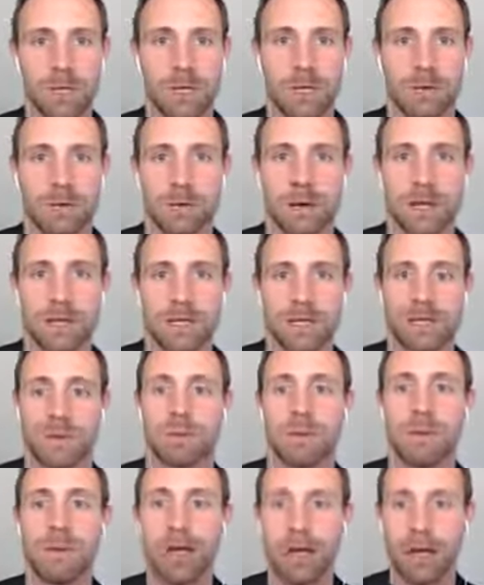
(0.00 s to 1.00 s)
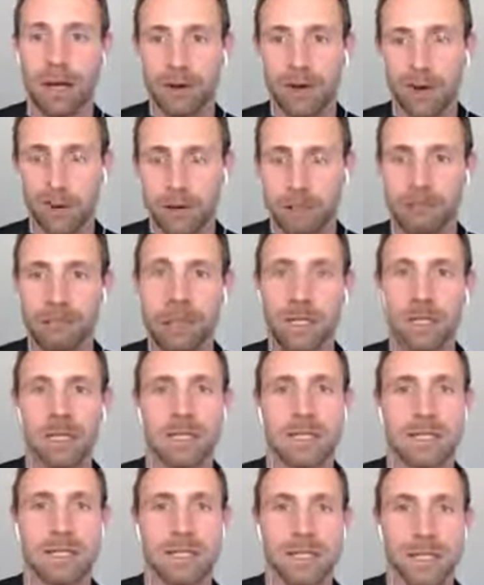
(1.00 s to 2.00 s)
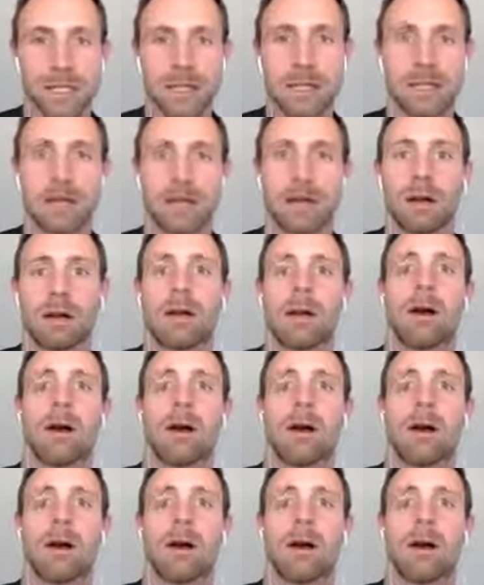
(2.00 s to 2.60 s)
Right? Yeah. So we may not know the means to get there.